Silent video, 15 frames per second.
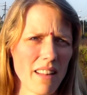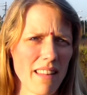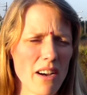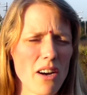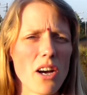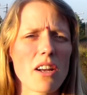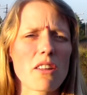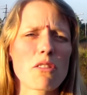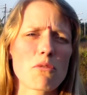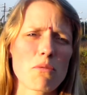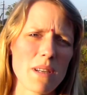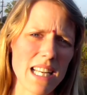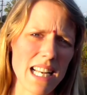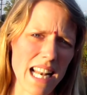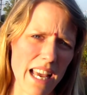There are
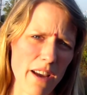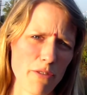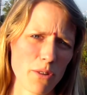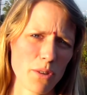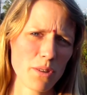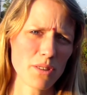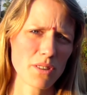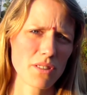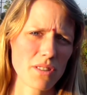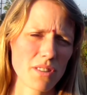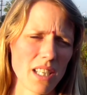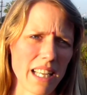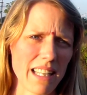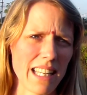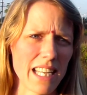3 levels
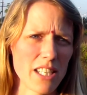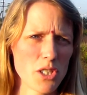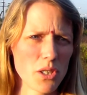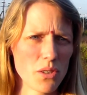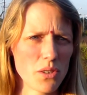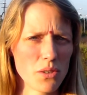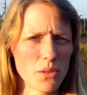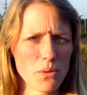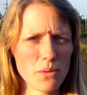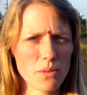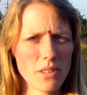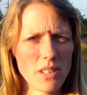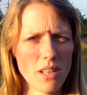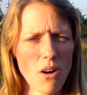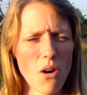that you do